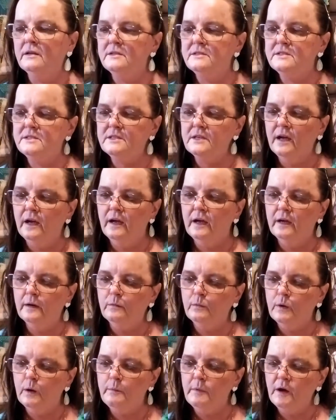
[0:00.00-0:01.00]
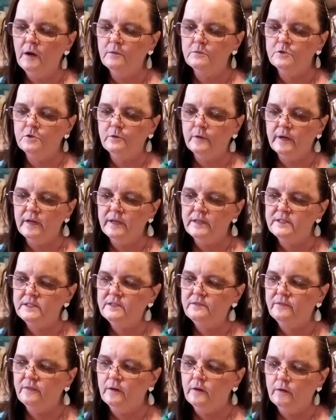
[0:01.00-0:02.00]
It's a Rub-on
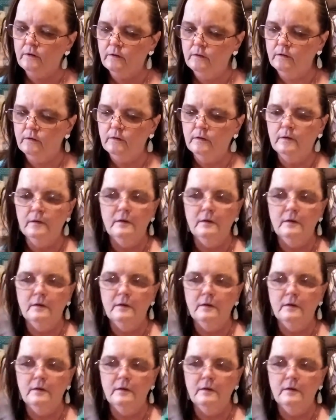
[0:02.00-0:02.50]
Transfer